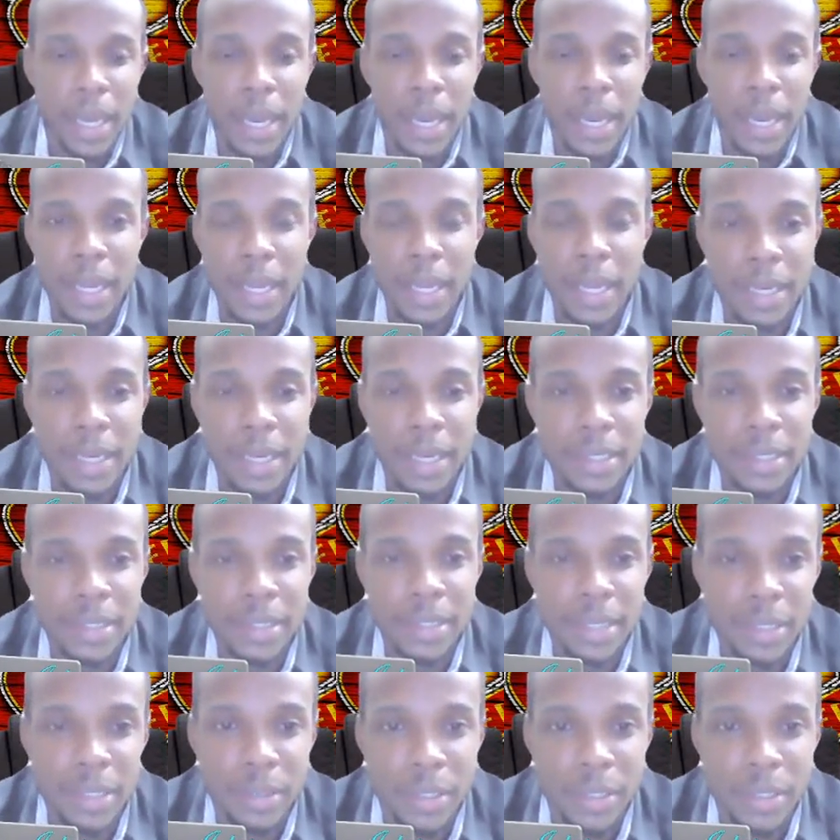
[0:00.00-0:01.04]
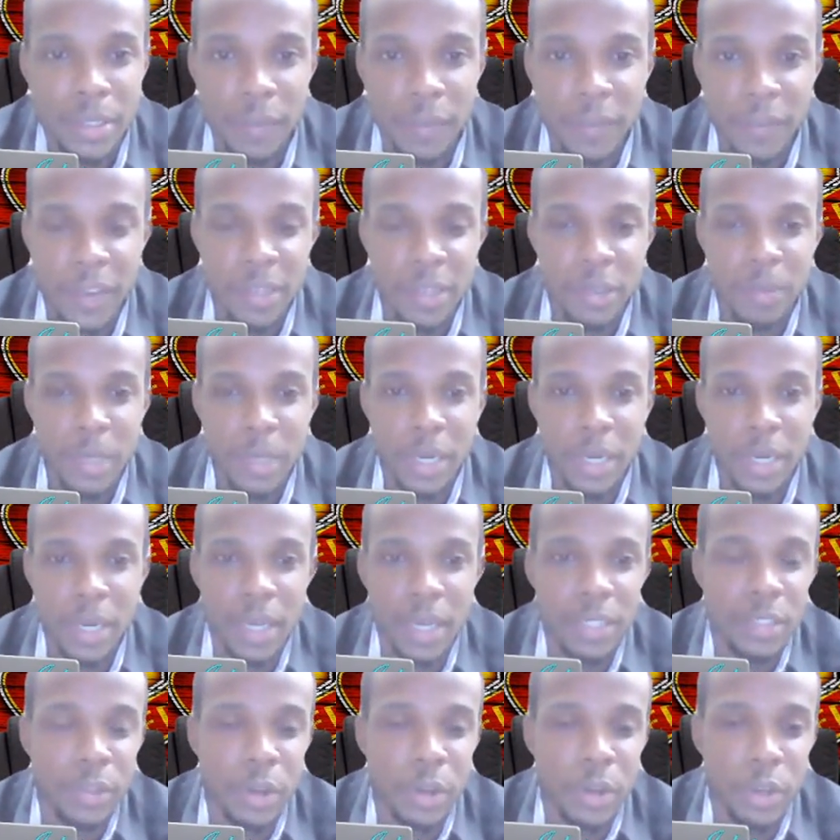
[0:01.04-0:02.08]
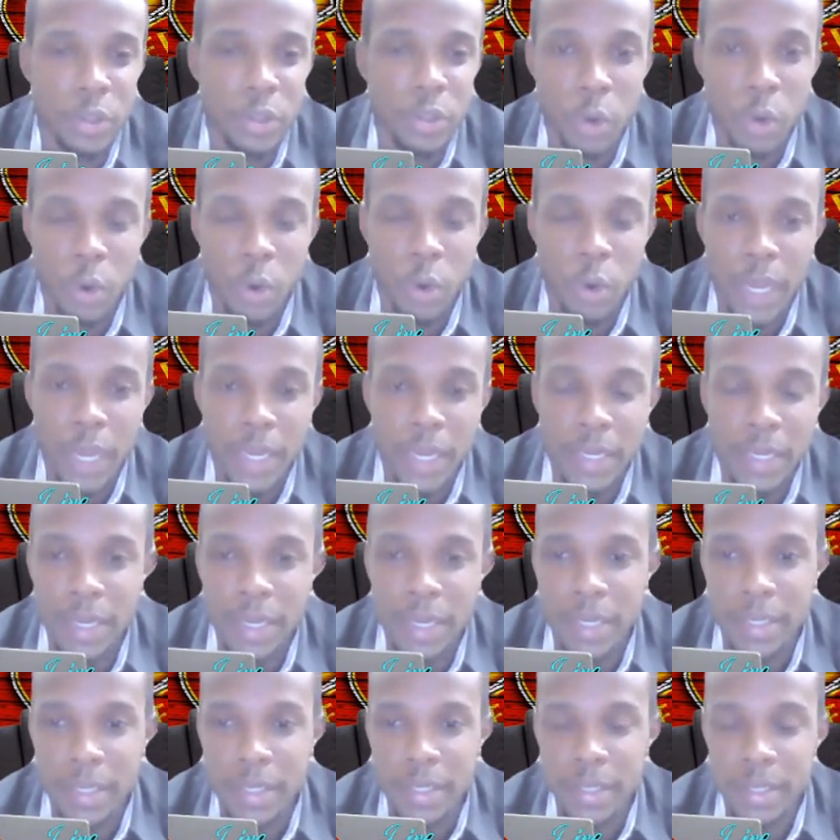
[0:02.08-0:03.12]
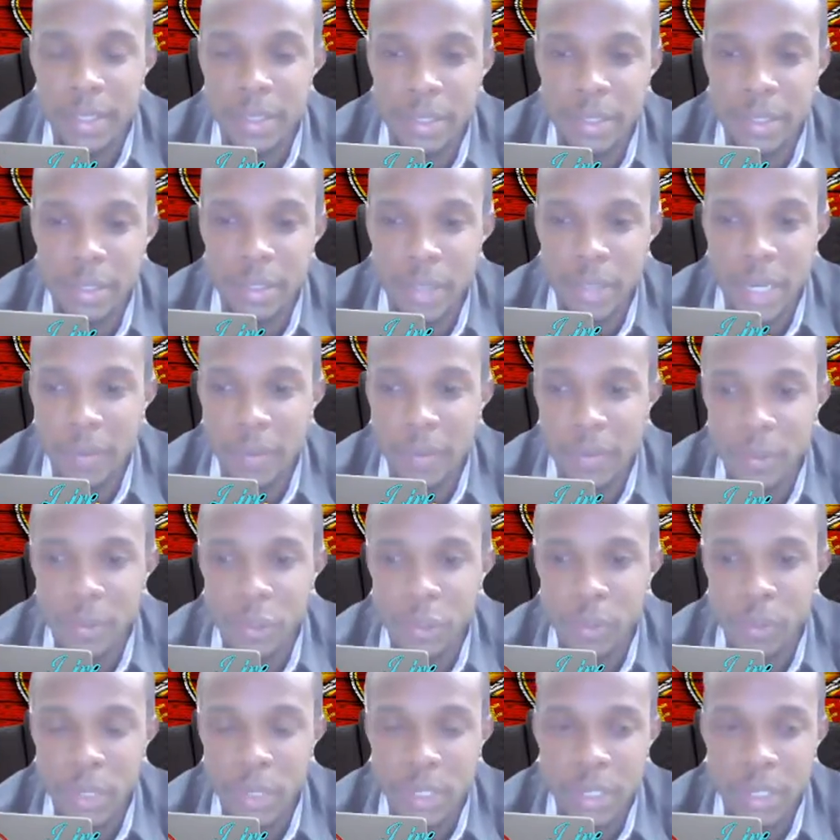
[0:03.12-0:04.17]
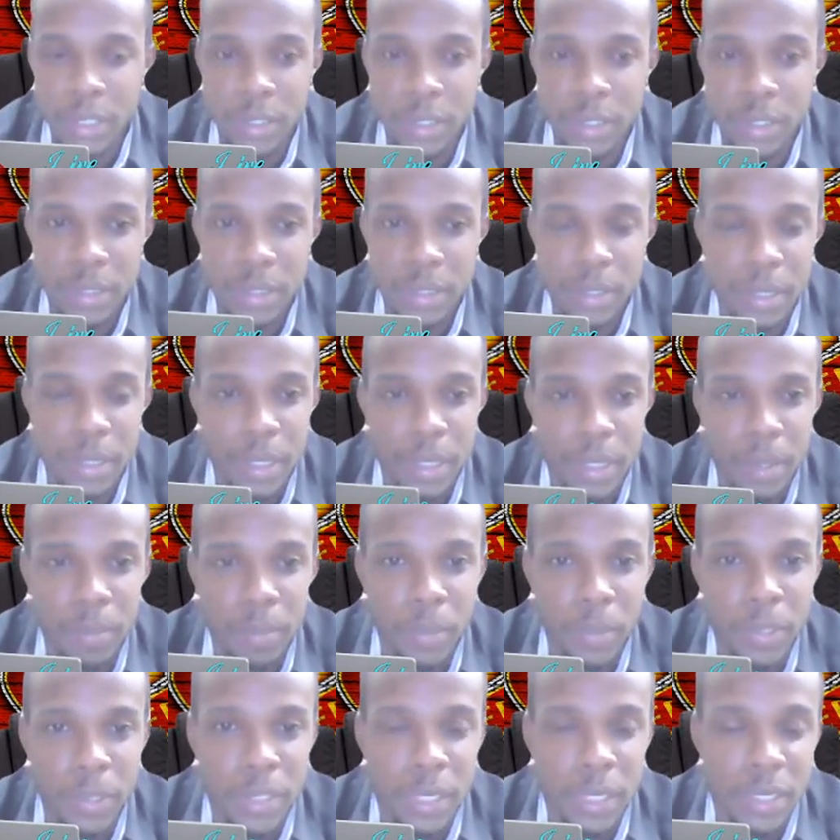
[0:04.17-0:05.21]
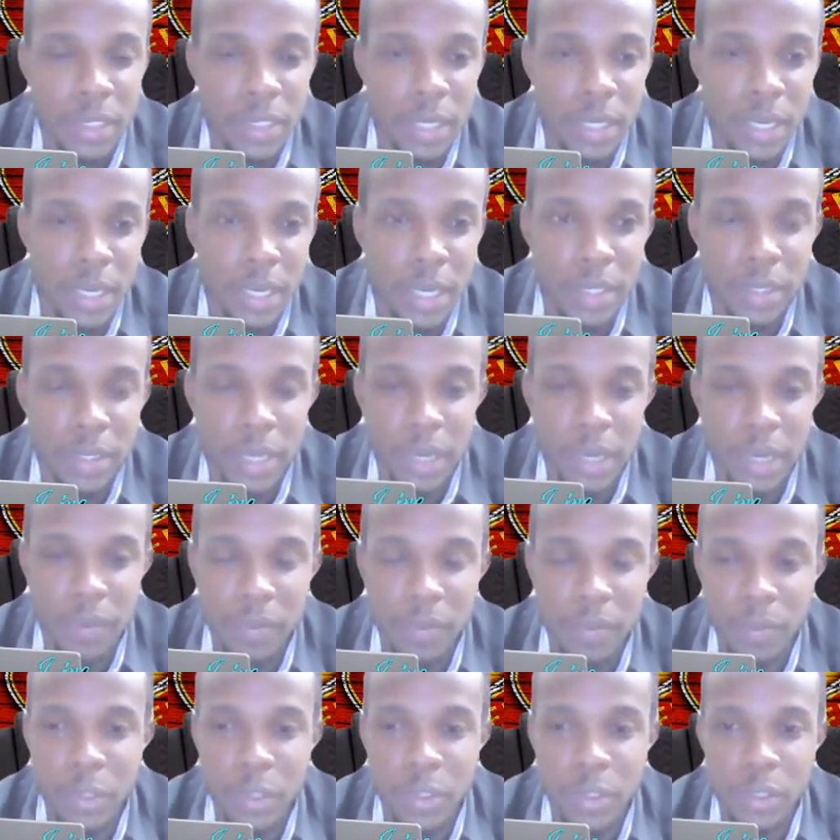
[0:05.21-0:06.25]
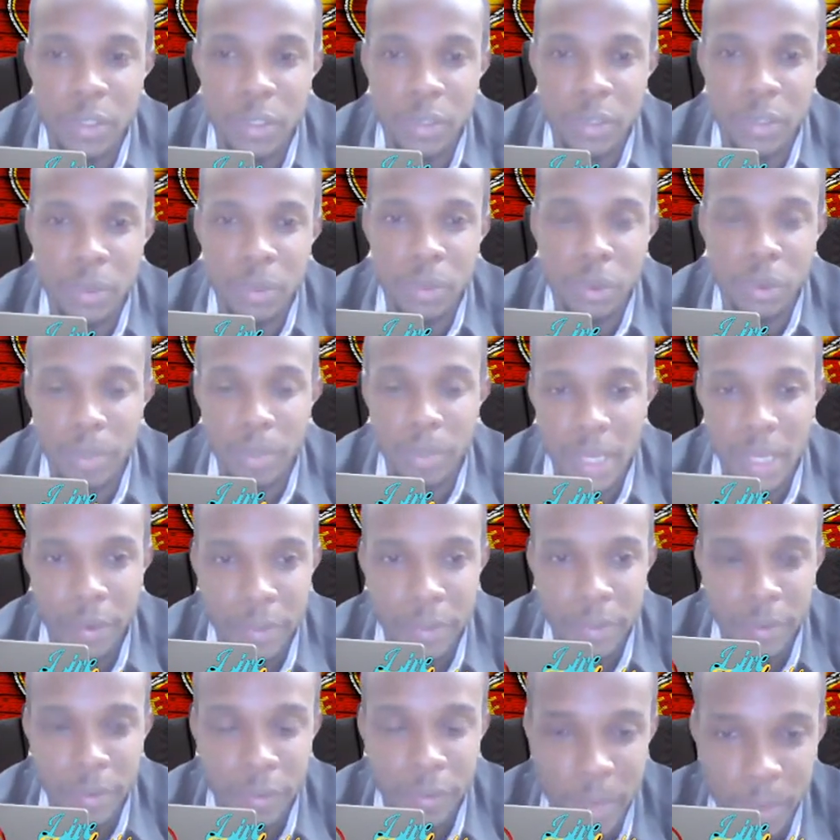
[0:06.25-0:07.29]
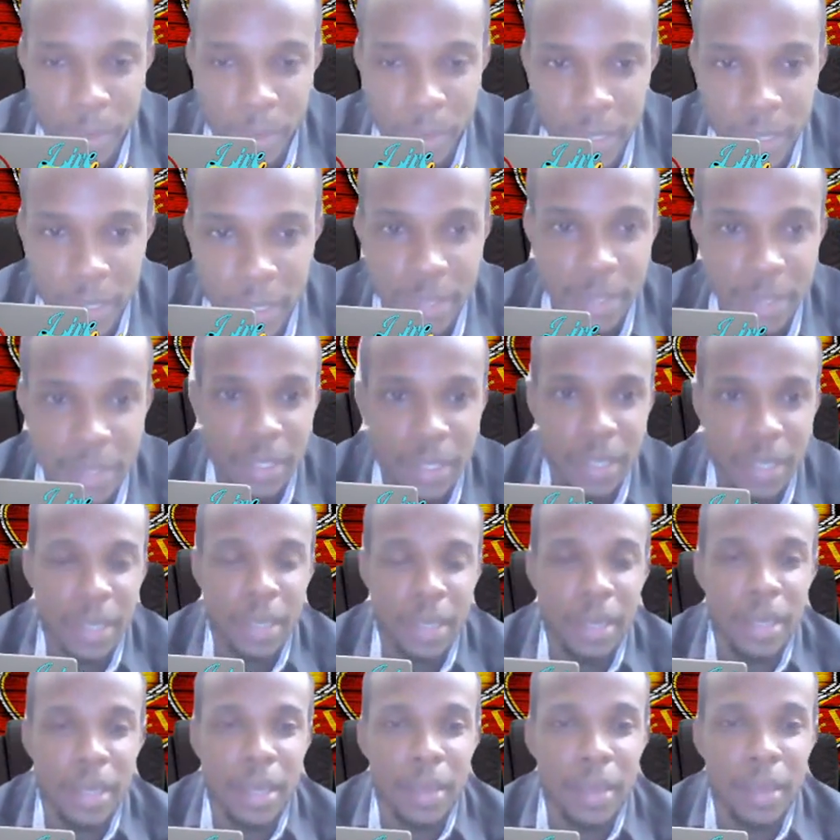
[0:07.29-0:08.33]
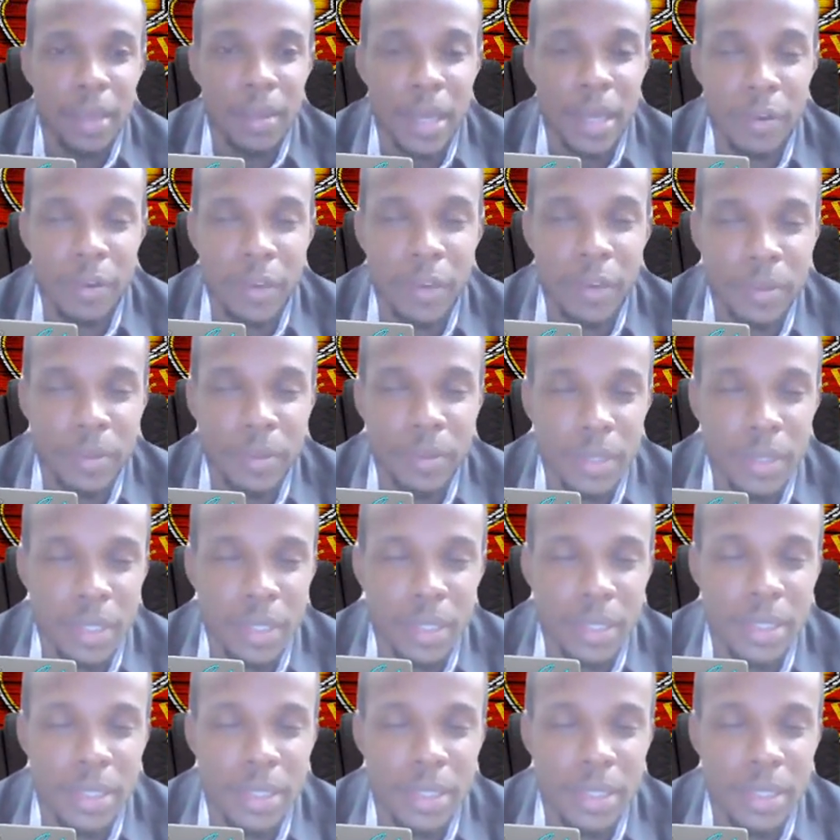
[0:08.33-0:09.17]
I tend to defend you because you're young and you have so much potential and but just don't be a Greenwood for me, please. A Greenwood.